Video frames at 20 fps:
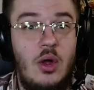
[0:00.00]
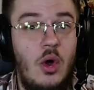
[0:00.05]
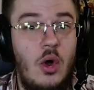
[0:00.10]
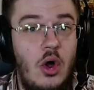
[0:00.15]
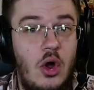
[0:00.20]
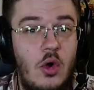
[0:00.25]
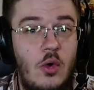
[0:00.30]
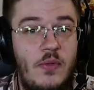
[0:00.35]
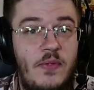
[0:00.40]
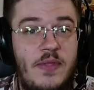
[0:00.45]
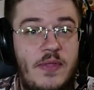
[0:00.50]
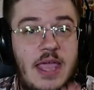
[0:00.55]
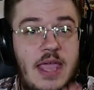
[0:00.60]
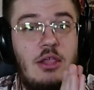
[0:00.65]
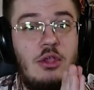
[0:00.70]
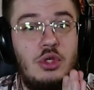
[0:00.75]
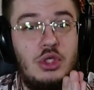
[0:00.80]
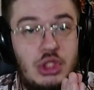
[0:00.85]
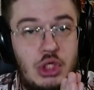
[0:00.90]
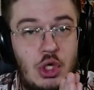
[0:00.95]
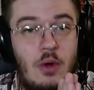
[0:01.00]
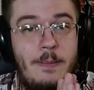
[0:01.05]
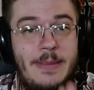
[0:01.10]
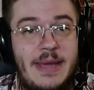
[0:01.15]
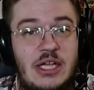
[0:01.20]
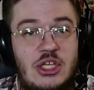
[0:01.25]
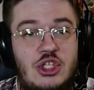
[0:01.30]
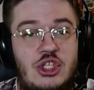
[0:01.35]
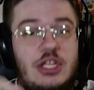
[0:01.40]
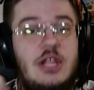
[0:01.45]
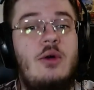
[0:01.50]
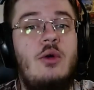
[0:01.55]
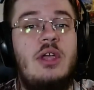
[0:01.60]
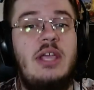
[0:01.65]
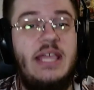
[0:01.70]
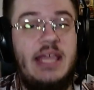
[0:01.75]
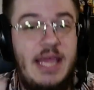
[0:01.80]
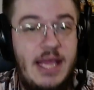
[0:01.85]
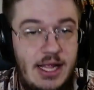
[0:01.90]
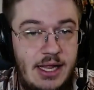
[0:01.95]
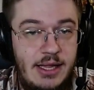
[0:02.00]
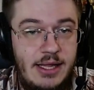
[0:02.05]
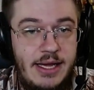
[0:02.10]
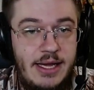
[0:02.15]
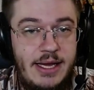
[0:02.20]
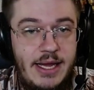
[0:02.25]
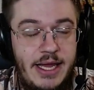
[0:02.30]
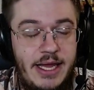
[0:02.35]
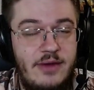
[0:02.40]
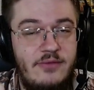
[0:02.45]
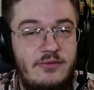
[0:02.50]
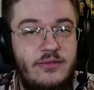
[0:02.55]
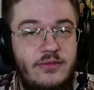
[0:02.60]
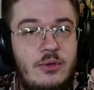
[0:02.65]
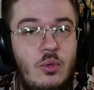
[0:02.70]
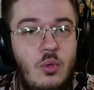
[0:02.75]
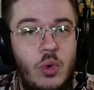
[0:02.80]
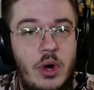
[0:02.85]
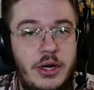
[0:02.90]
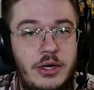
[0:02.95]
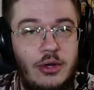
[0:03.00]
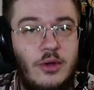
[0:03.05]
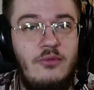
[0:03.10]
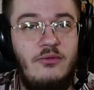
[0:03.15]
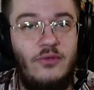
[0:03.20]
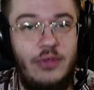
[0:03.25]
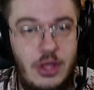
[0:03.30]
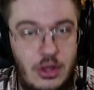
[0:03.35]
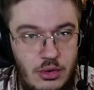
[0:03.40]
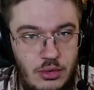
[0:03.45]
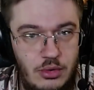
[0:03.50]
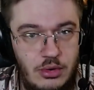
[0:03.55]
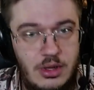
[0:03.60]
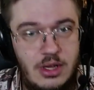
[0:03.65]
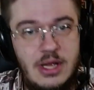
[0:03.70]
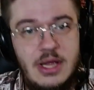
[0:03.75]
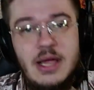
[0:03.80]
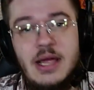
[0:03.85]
oh, thank you so much, now killing every one of you.